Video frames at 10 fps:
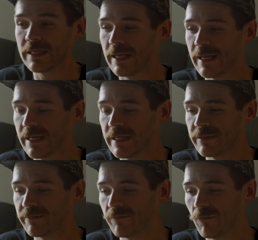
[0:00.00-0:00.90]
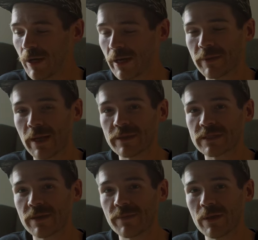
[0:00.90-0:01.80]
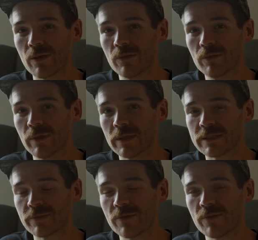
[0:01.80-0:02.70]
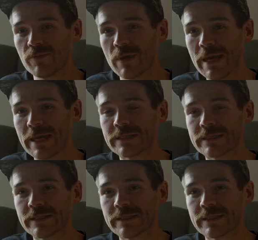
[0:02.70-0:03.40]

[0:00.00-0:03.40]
it is riding up and down the same hill until you hit